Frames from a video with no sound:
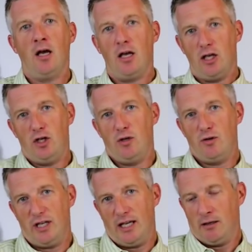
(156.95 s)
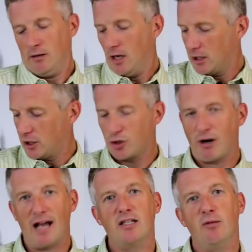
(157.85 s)
using a
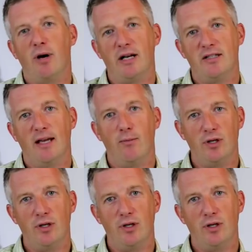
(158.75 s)
contracted bicep,